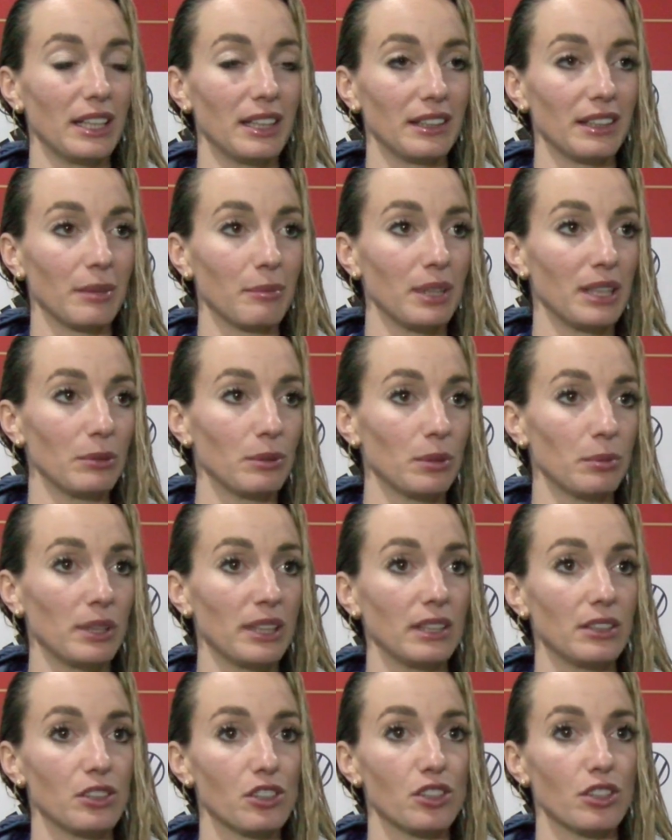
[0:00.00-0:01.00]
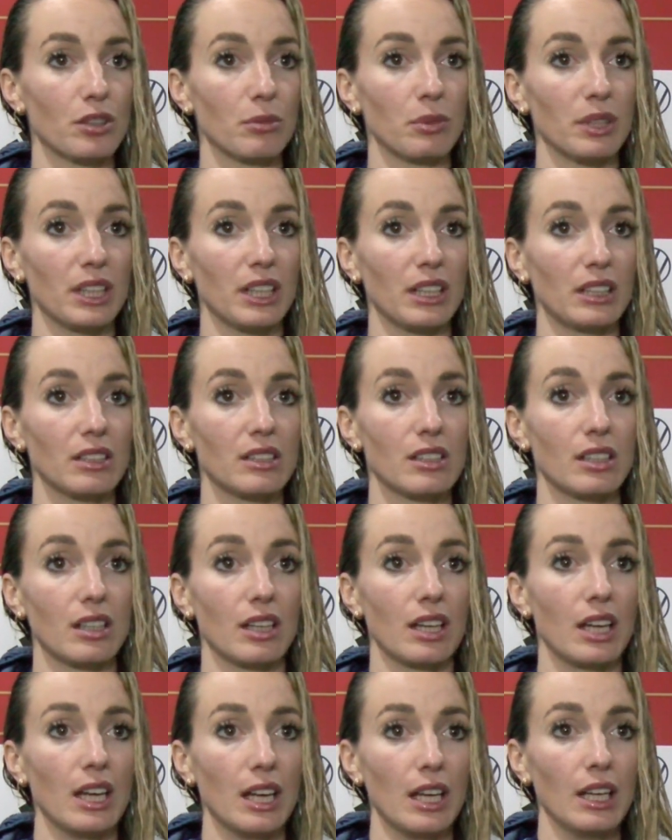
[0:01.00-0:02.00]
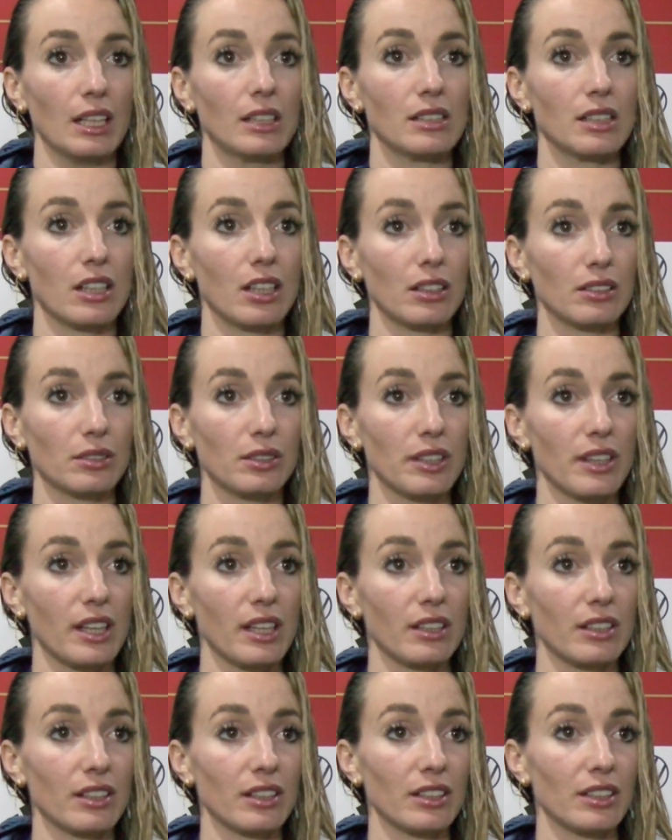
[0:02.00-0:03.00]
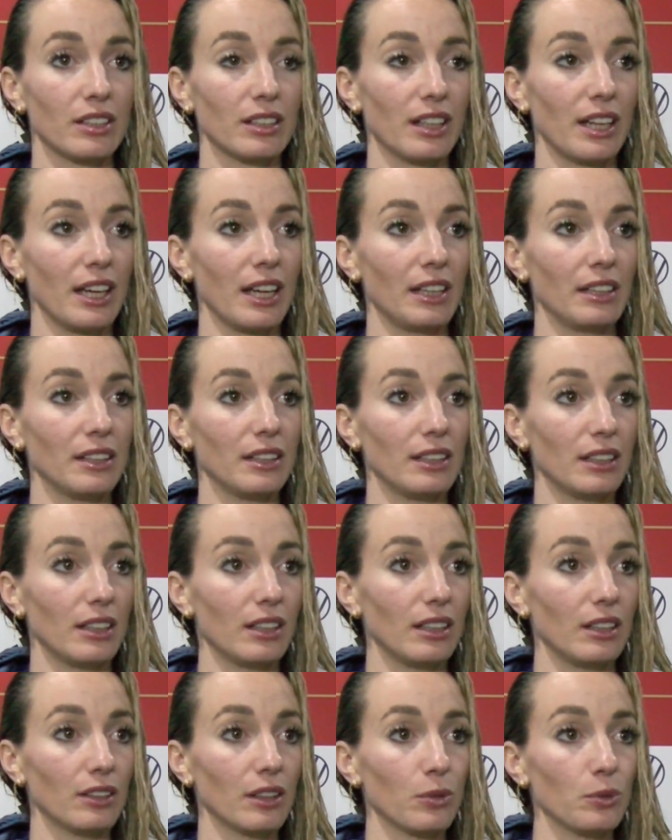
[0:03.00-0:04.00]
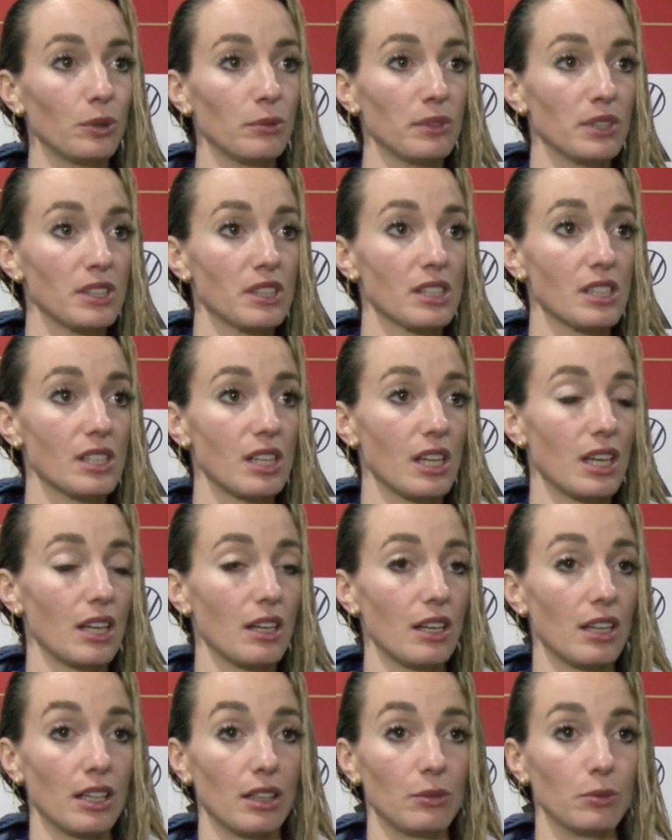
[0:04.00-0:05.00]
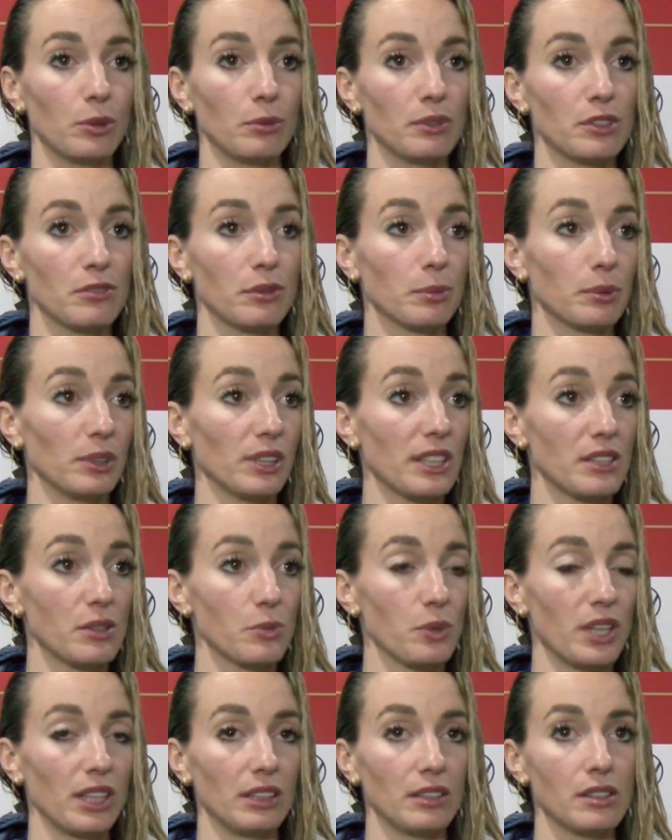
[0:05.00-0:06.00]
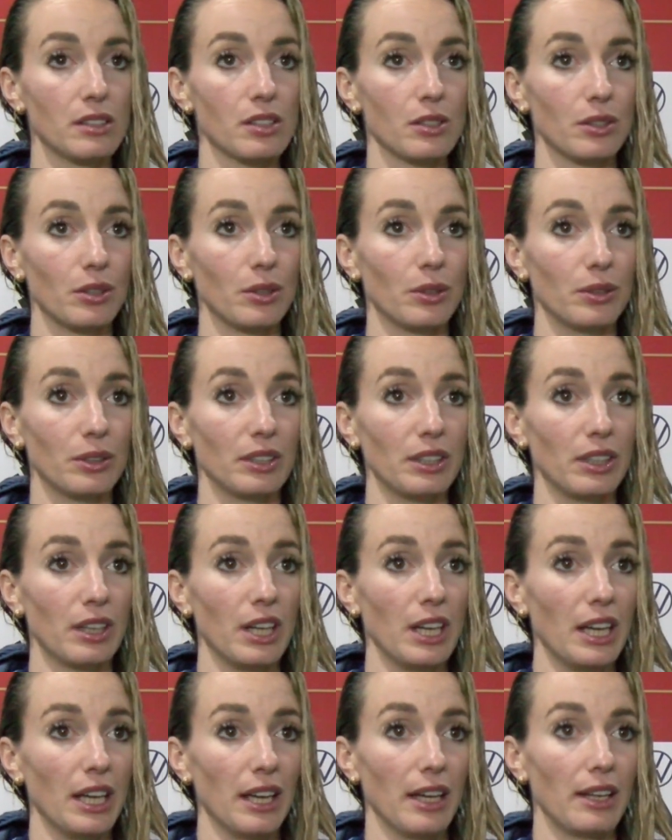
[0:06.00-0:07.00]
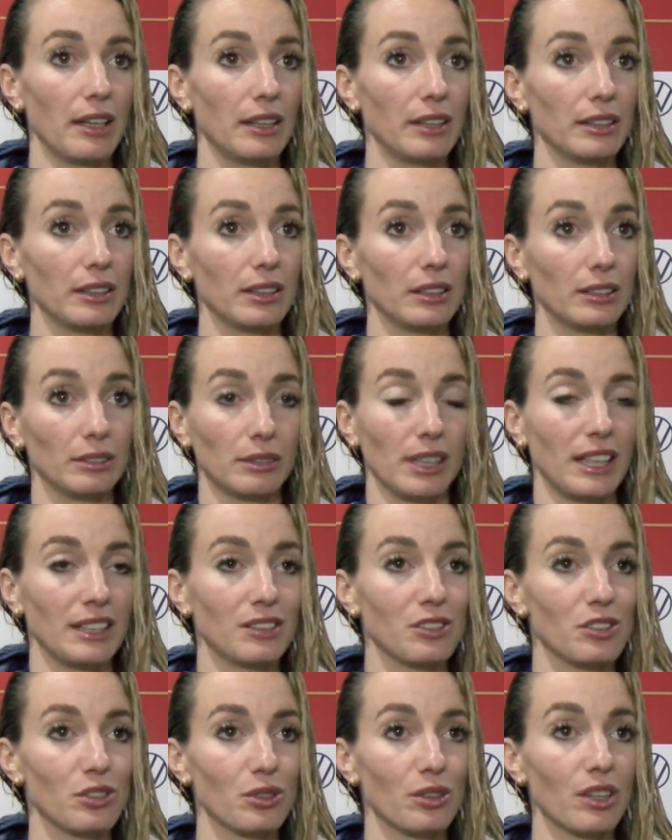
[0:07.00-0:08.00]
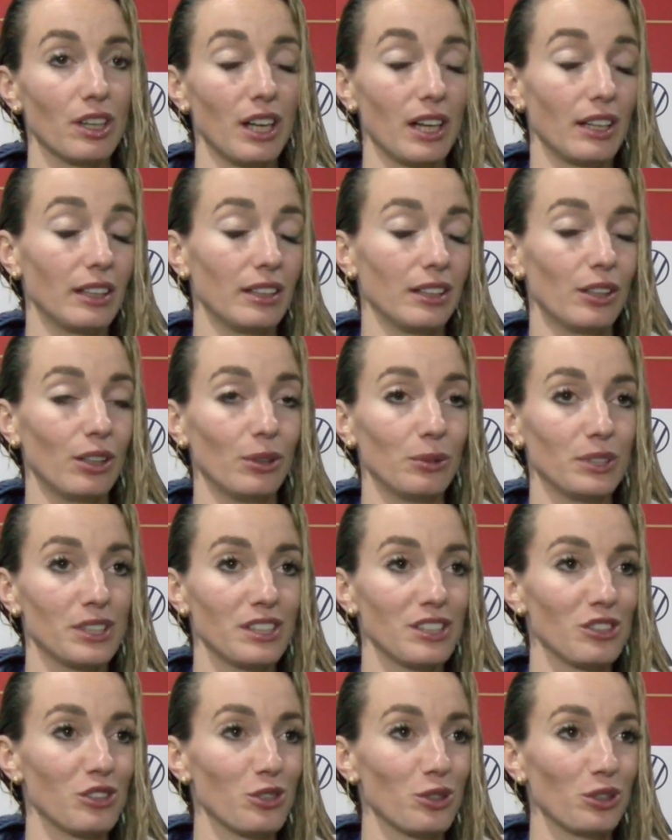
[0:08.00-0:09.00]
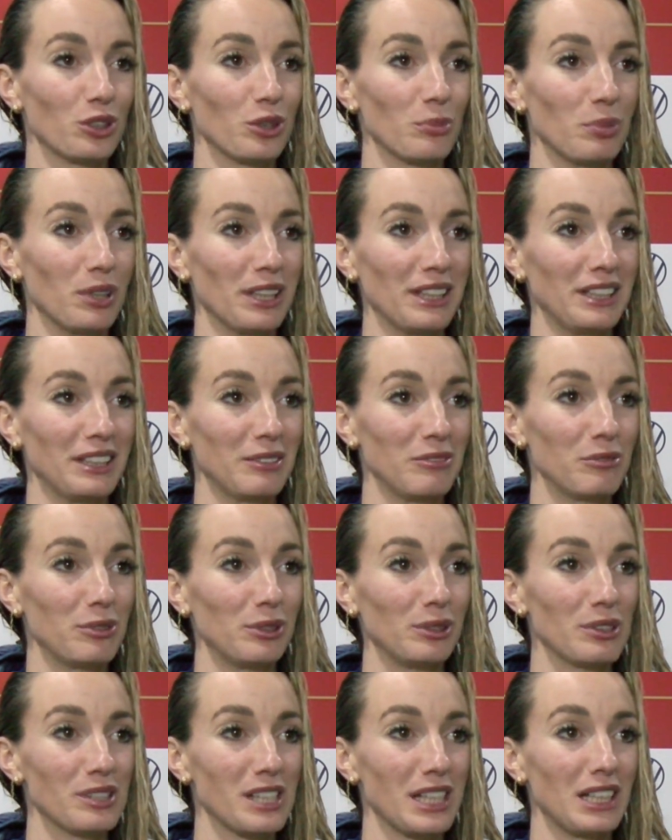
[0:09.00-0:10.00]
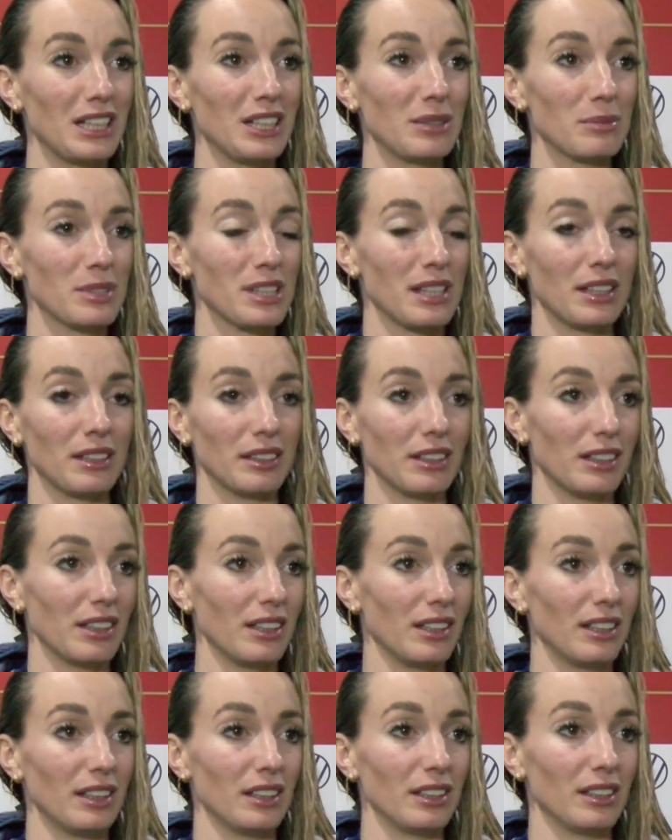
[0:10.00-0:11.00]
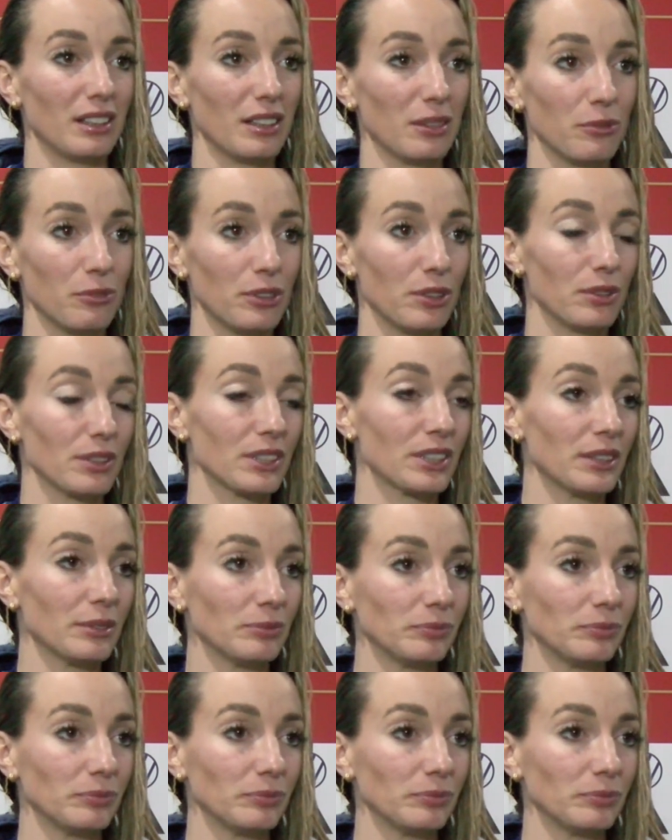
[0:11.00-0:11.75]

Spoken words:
And I mean, we play in Germany. It's a country that are ahead on the women's football as well. So I always enjoy to play in full stadiums than fewer.